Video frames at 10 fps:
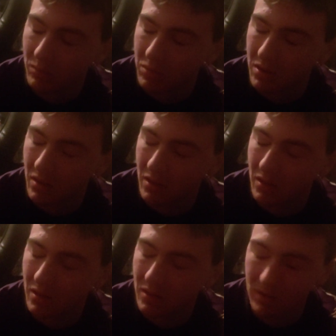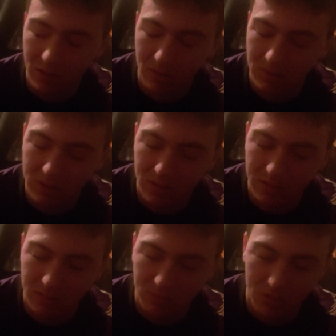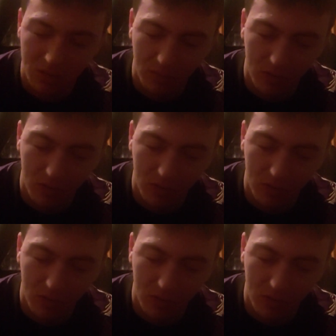But you know, it does really